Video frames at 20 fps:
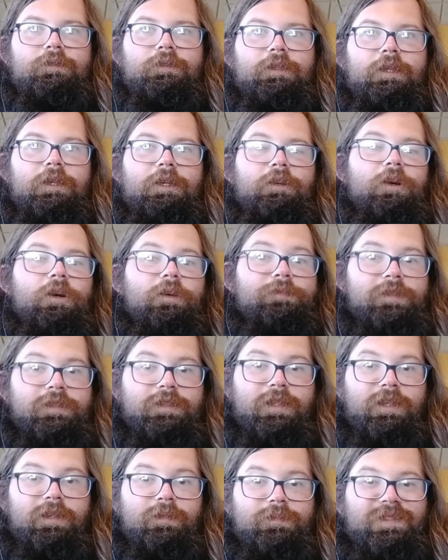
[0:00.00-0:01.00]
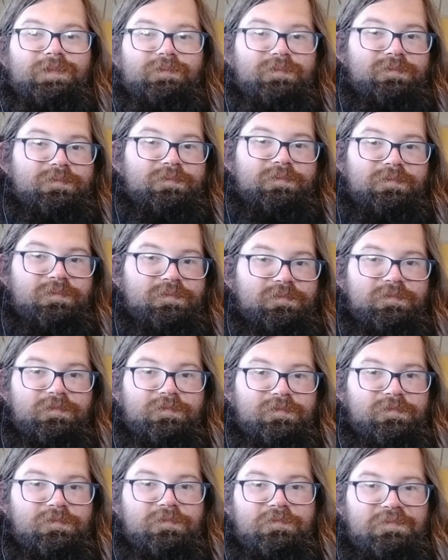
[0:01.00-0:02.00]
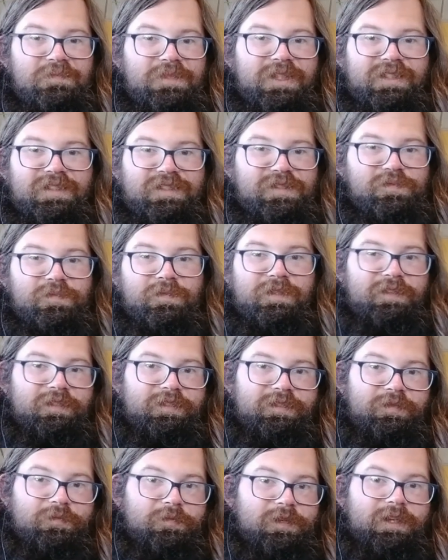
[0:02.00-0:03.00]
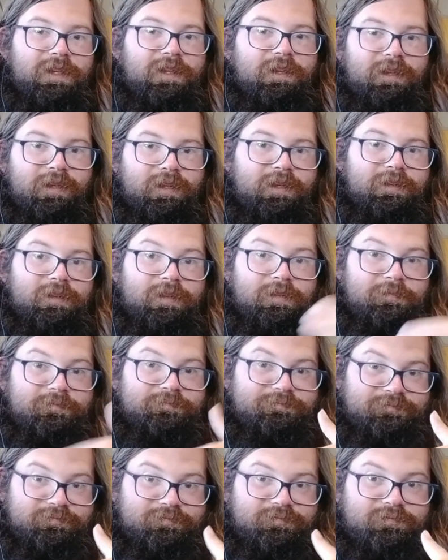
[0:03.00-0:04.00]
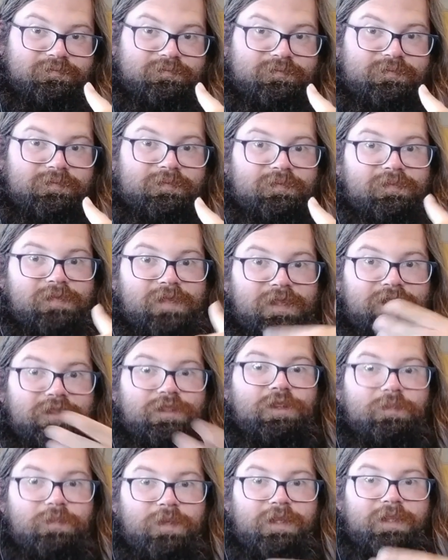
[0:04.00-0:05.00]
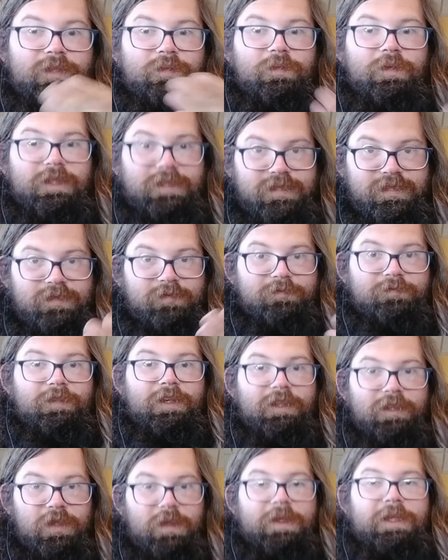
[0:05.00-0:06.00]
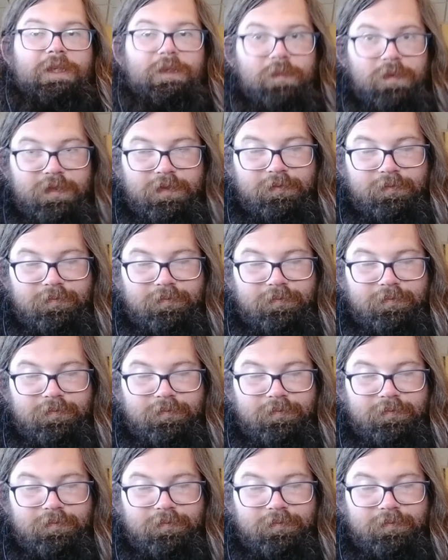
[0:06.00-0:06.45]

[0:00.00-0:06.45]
And oftentimes mixed with the reality that nobody wants to follow anyone.